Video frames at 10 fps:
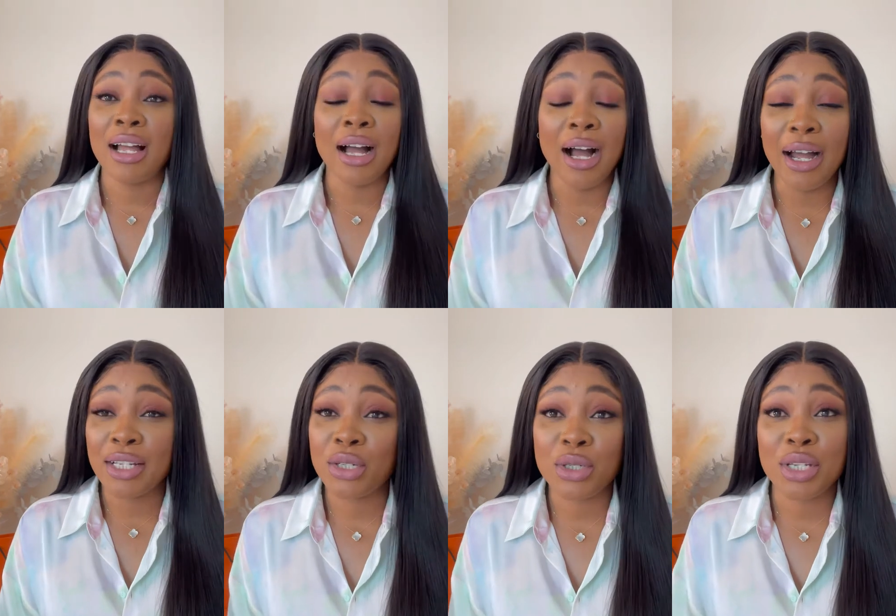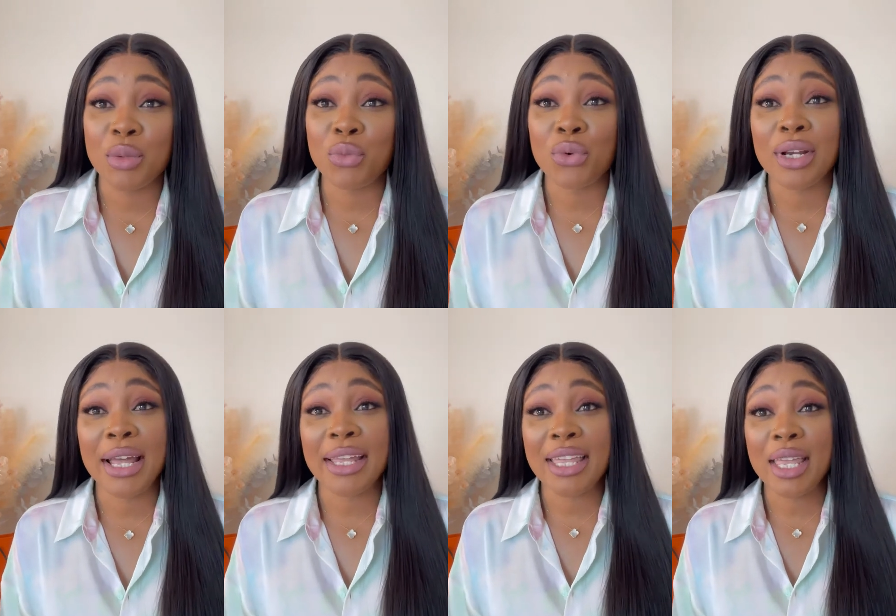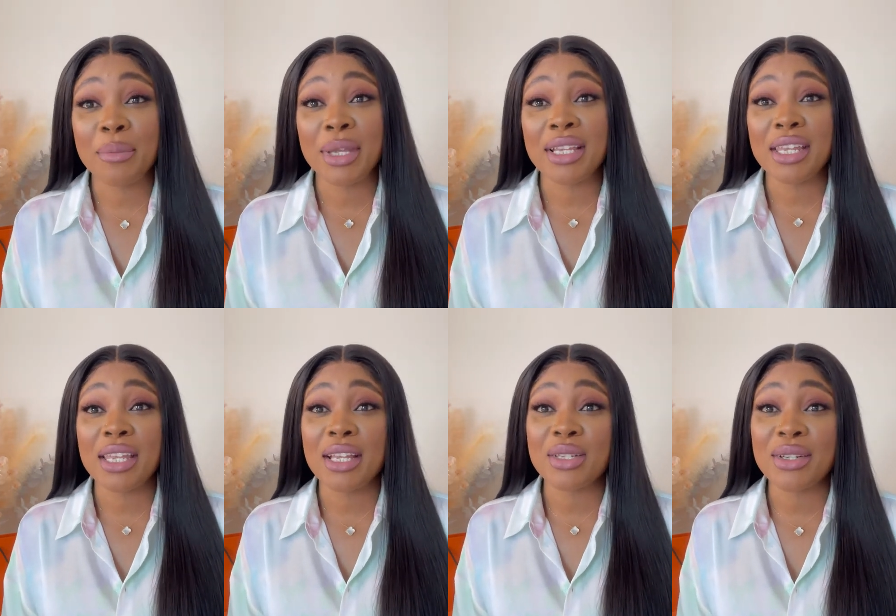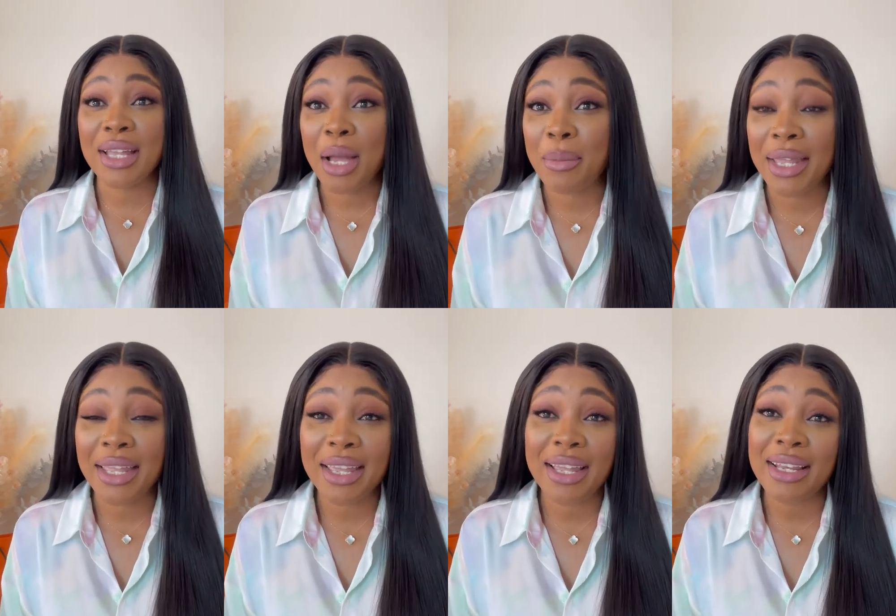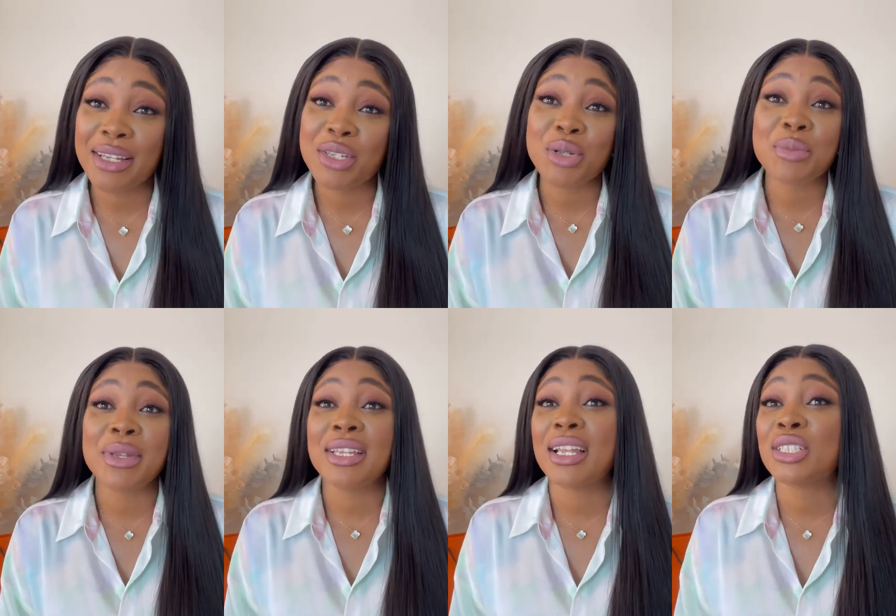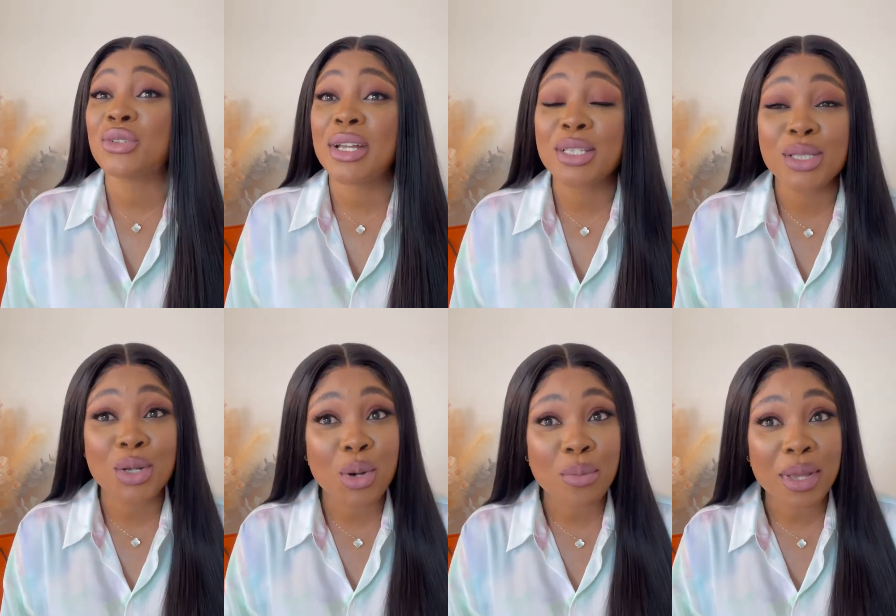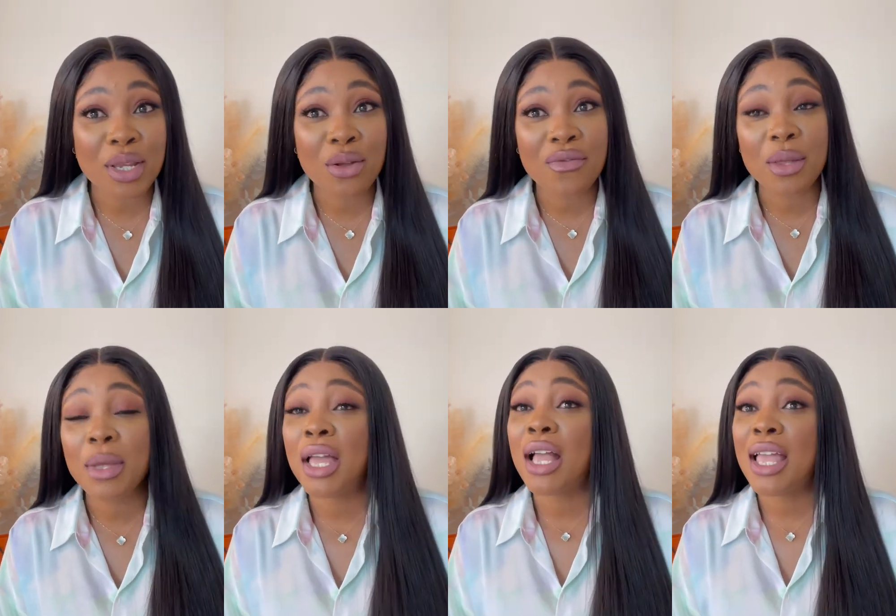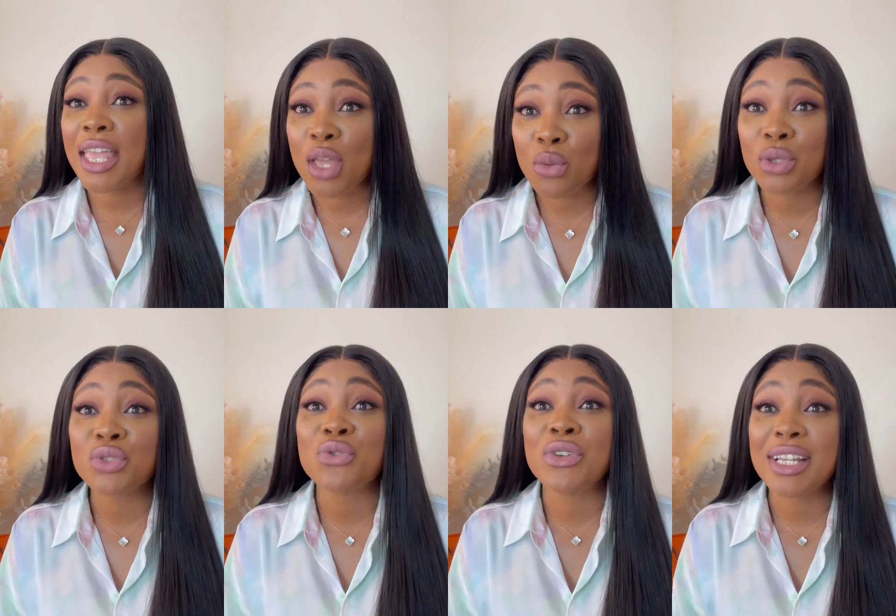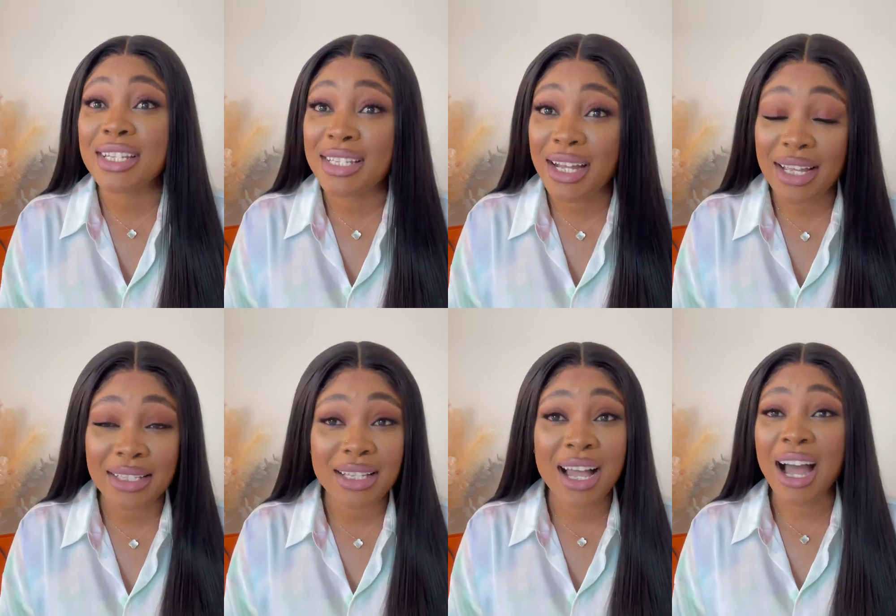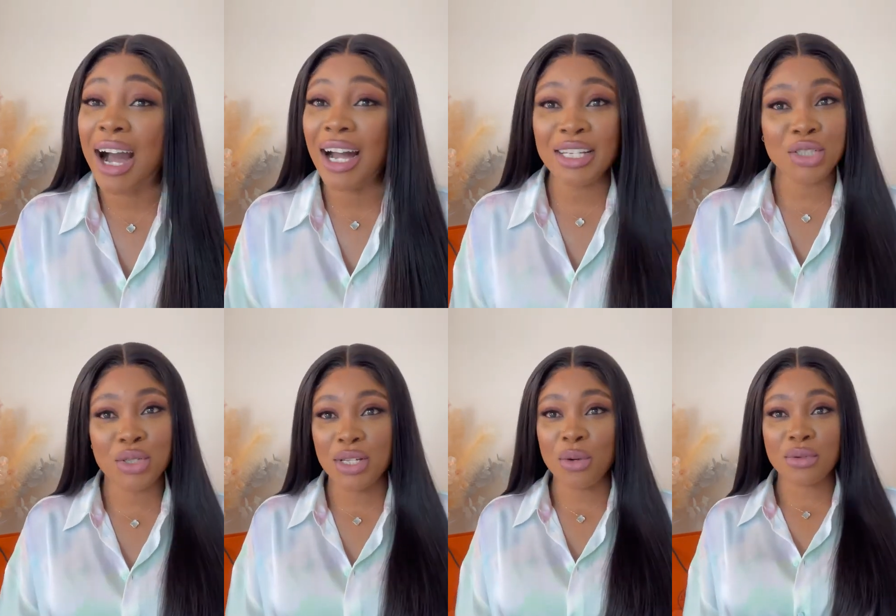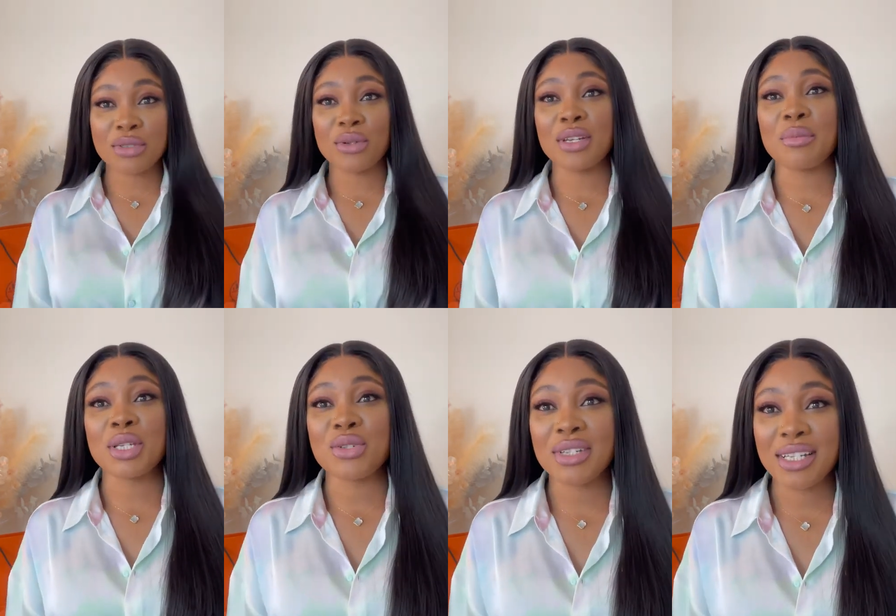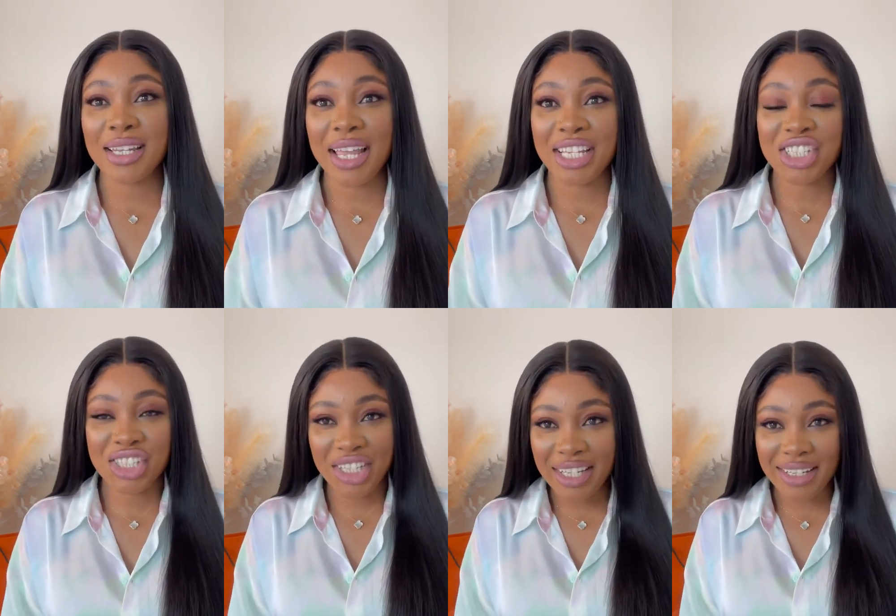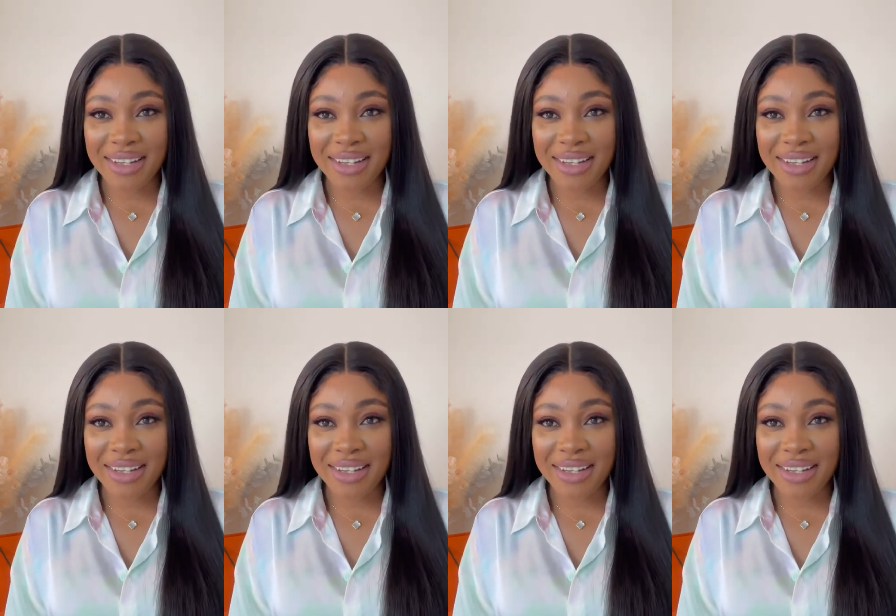I told him what I came in here to come and get. He took me there, tried so many of them. He was really nice. I thought I was gonna be treated like shit,